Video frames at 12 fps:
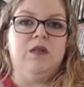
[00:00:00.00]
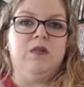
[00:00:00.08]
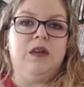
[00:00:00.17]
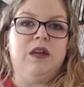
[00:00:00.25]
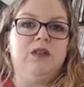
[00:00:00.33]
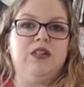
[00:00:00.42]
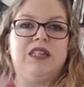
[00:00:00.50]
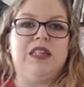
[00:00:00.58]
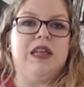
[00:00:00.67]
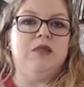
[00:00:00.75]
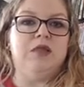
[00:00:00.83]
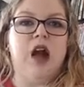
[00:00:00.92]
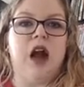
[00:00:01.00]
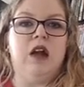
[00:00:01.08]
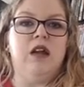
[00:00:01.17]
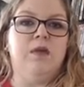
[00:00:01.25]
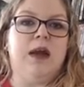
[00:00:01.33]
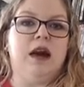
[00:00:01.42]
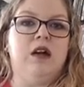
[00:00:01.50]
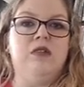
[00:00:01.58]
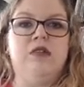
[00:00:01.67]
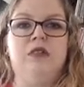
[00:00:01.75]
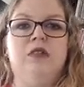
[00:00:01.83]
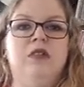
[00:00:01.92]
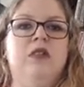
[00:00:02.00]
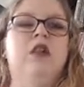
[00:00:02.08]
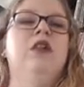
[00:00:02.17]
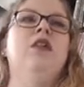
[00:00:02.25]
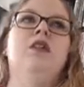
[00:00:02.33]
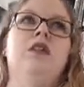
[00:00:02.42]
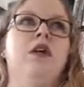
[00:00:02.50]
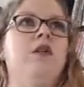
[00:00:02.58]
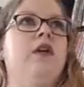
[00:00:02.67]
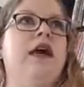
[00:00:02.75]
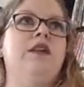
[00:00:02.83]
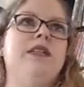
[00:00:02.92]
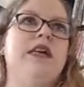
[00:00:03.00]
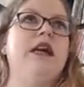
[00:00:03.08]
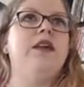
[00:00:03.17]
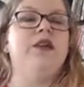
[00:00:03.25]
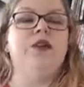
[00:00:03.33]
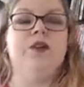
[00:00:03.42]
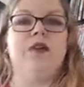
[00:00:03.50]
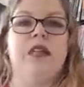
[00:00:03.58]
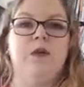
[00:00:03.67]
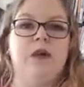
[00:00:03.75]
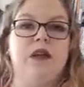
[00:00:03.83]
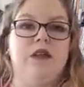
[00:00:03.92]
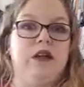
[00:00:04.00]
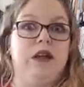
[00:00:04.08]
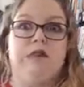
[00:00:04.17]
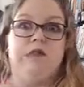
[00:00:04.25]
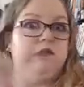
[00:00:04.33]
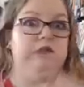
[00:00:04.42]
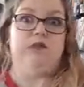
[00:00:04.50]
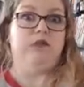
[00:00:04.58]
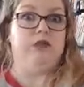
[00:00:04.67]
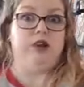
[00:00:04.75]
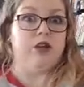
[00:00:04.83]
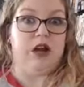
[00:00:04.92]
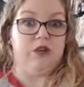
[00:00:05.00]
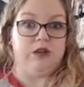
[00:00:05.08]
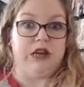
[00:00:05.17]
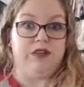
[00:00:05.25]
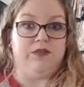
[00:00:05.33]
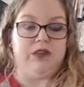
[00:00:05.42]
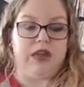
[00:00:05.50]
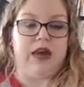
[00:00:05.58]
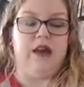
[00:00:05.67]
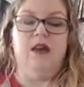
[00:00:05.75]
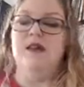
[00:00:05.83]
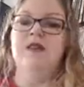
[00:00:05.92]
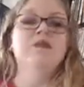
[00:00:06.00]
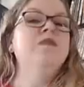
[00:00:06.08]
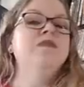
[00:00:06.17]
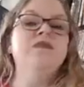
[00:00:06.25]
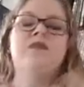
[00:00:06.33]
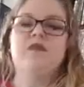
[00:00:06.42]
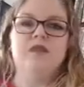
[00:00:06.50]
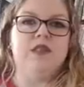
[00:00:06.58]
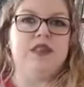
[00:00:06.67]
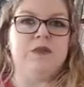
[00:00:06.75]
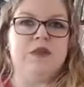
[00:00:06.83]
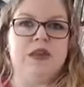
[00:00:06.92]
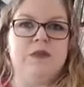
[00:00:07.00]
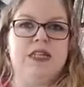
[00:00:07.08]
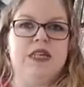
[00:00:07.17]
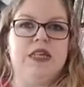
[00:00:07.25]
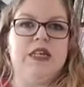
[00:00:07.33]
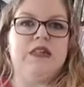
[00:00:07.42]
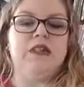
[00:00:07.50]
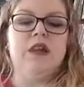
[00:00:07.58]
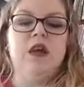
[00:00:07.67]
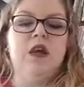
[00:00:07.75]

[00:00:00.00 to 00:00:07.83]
We don't just let them toddle about and go outside and do what they want, right? They're not ready for that. Same thing with teens.